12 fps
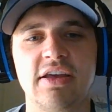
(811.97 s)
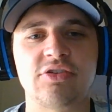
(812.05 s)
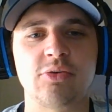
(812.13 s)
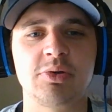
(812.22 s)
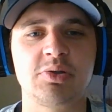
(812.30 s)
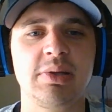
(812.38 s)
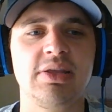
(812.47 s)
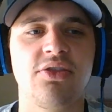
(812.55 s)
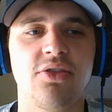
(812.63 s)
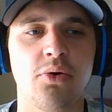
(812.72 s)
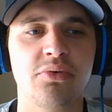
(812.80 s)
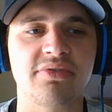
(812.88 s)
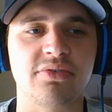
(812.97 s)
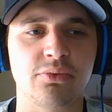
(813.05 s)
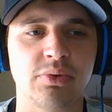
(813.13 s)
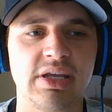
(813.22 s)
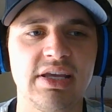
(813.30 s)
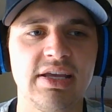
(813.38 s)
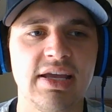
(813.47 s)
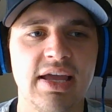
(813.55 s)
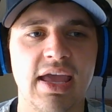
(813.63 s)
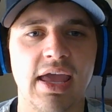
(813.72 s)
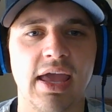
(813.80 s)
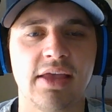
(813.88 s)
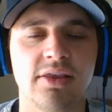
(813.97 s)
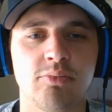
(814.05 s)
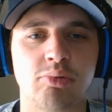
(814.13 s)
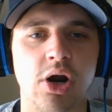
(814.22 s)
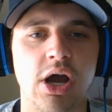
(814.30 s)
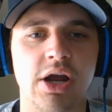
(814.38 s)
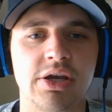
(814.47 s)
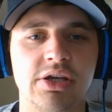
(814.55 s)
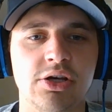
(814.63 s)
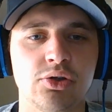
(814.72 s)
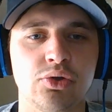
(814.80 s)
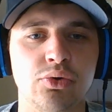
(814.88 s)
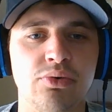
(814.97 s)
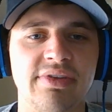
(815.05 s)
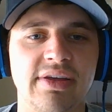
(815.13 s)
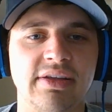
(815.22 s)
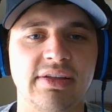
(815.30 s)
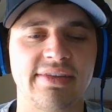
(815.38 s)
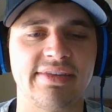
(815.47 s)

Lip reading: so between those 3 and LeBron, you're losing,